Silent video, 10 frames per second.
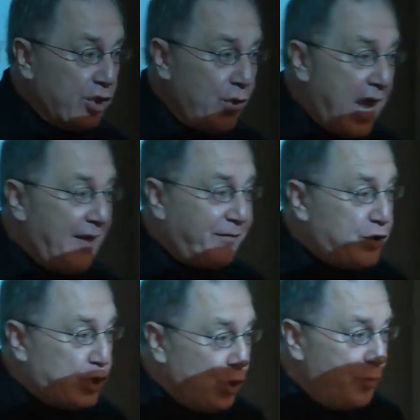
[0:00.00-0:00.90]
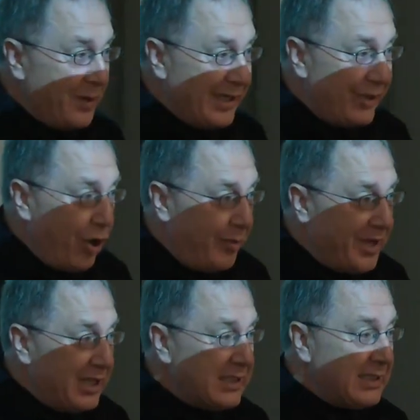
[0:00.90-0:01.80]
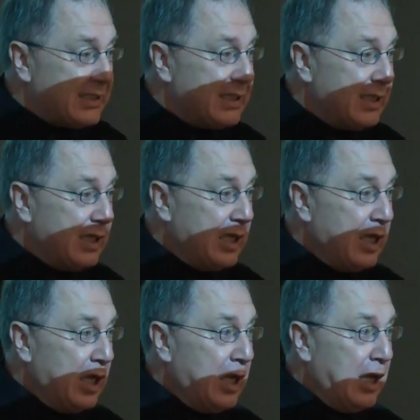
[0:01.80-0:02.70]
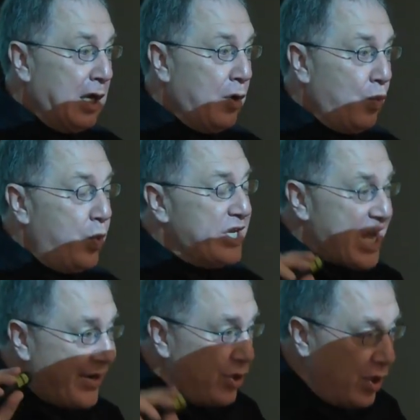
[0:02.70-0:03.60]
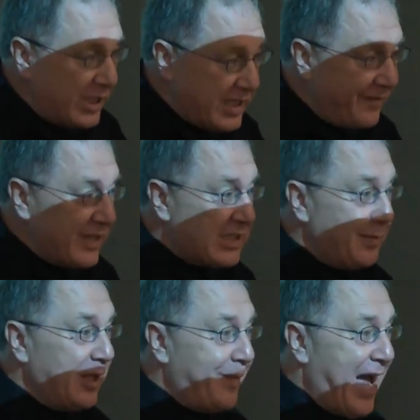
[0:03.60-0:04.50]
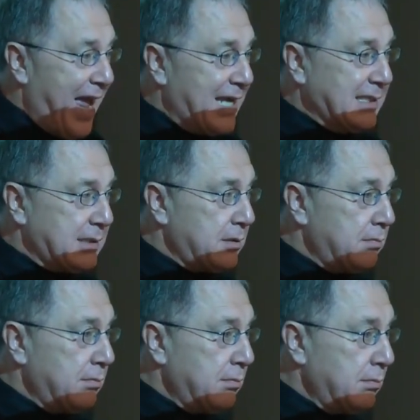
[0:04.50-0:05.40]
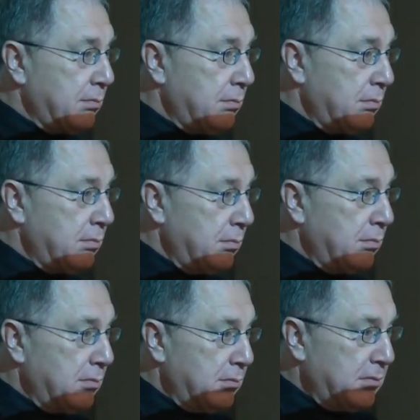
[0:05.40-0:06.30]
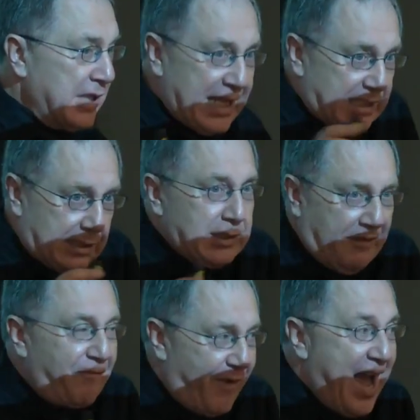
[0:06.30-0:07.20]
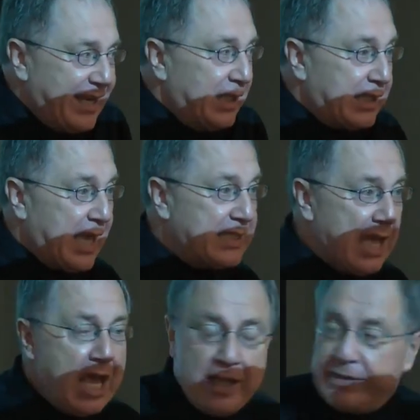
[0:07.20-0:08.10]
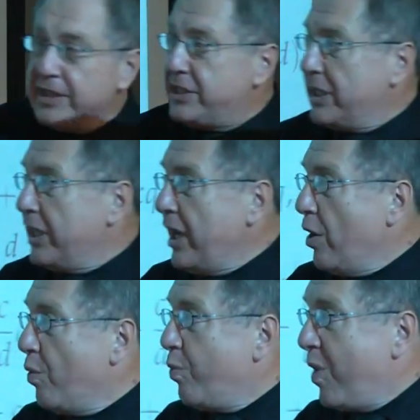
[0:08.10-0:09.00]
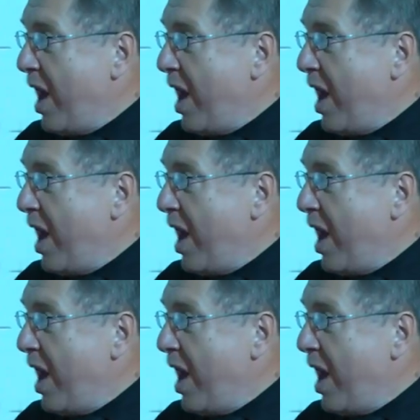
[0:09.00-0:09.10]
you have two polynomials which are not divisible by x, that's the final case. The degree of